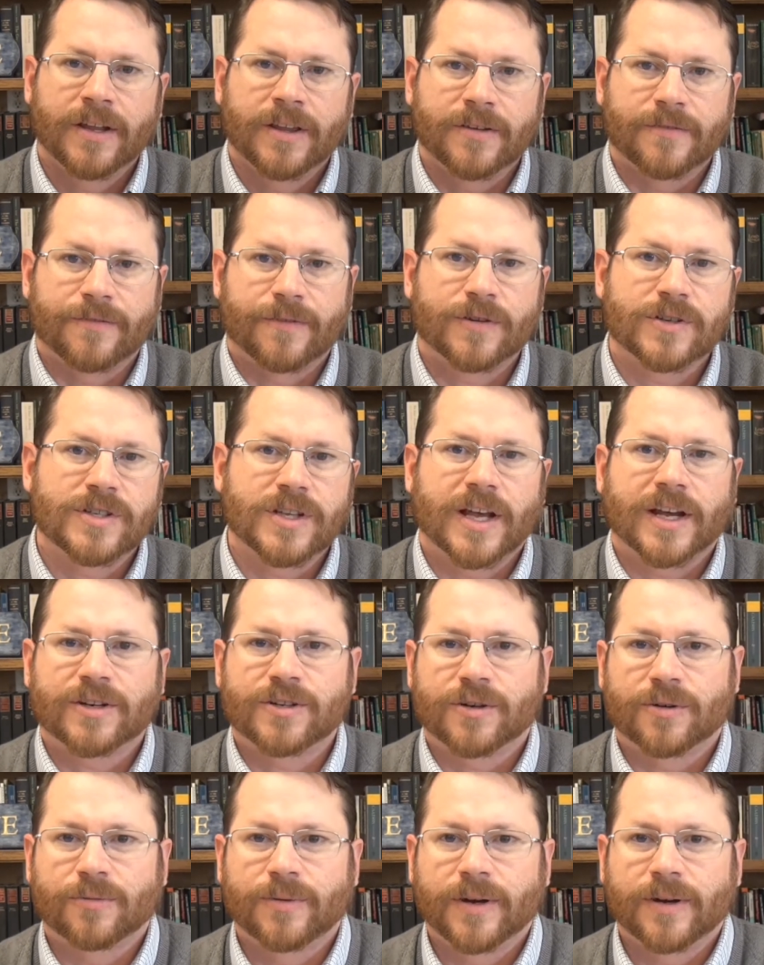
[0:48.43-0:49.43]
The first
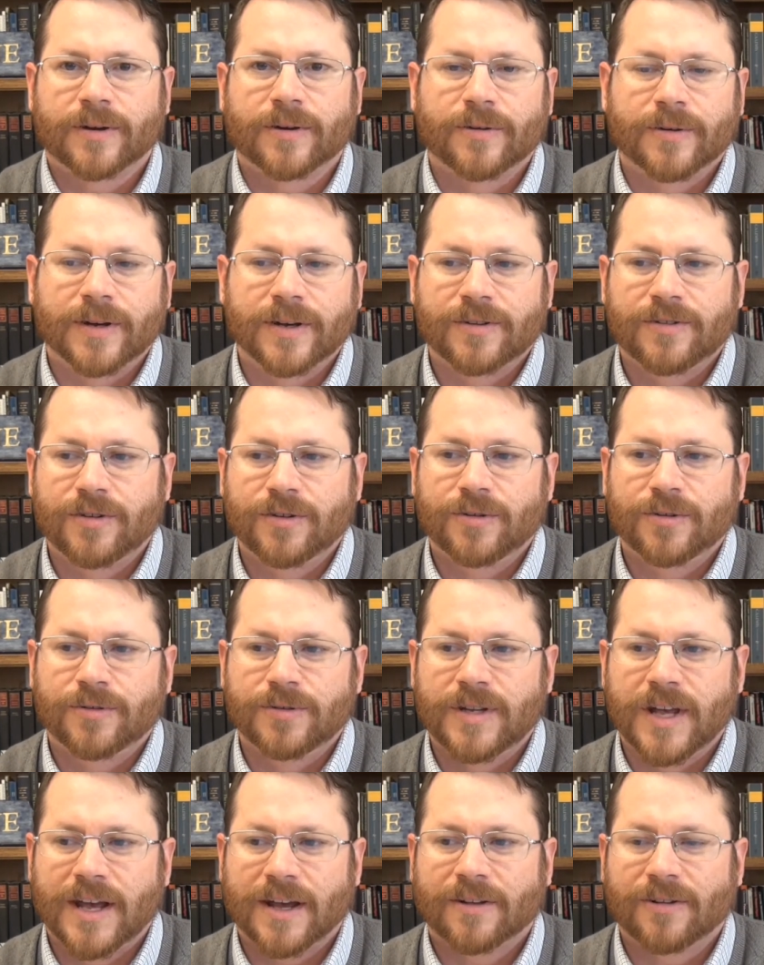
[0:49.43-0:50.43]
lecture we are going to
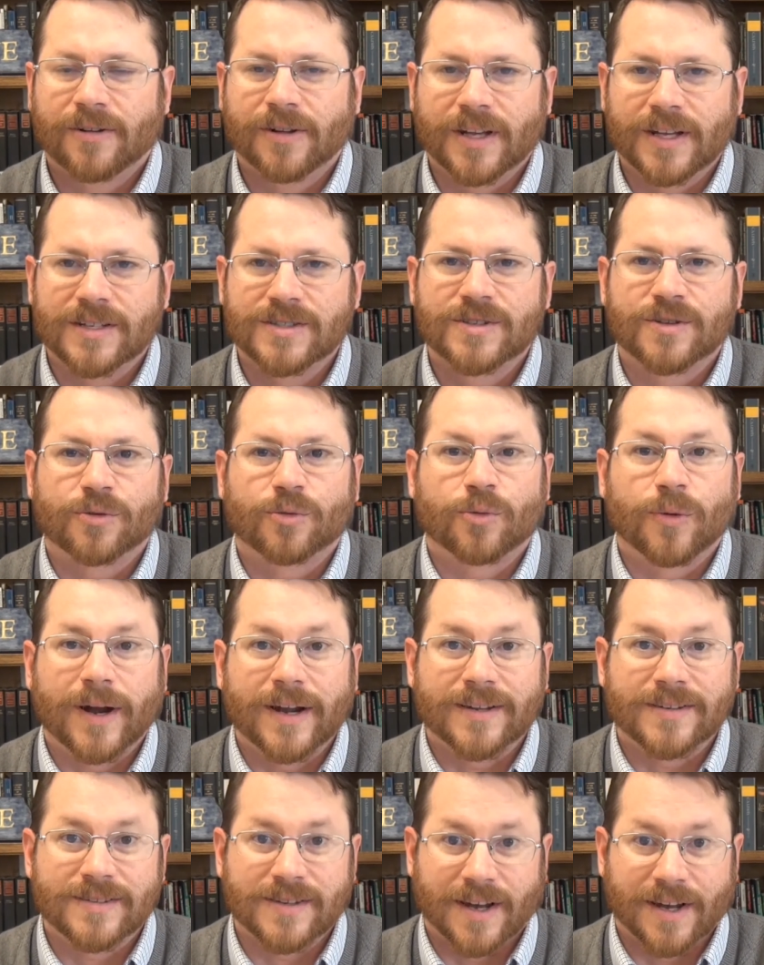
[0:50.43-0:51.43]
tackle is the
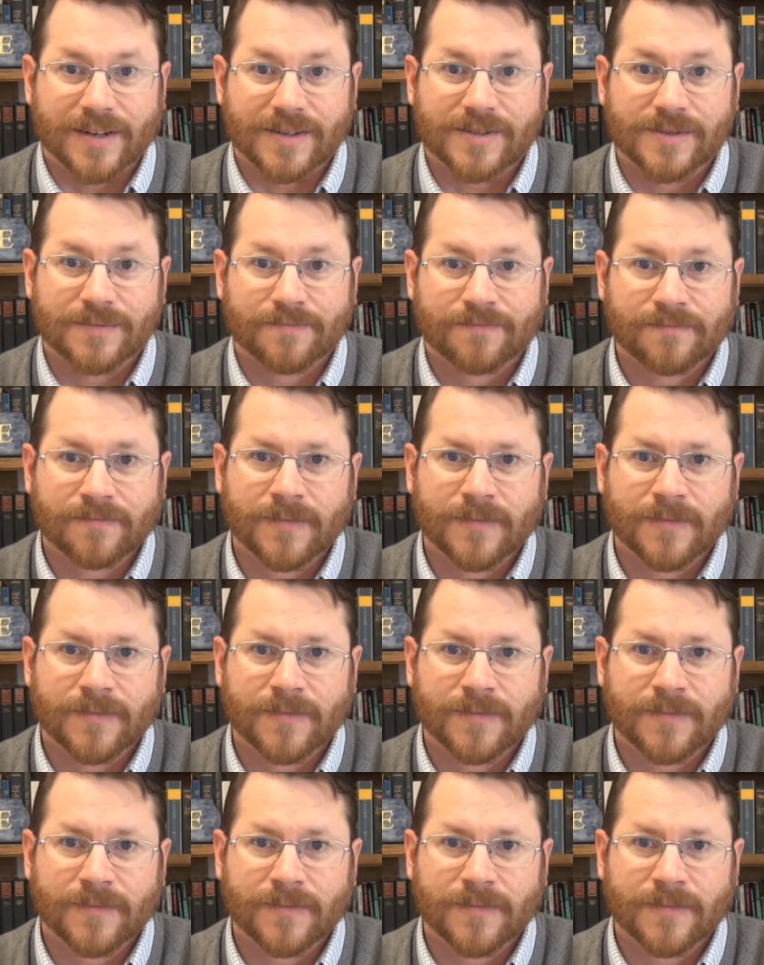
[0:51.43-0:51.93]
Renaissance.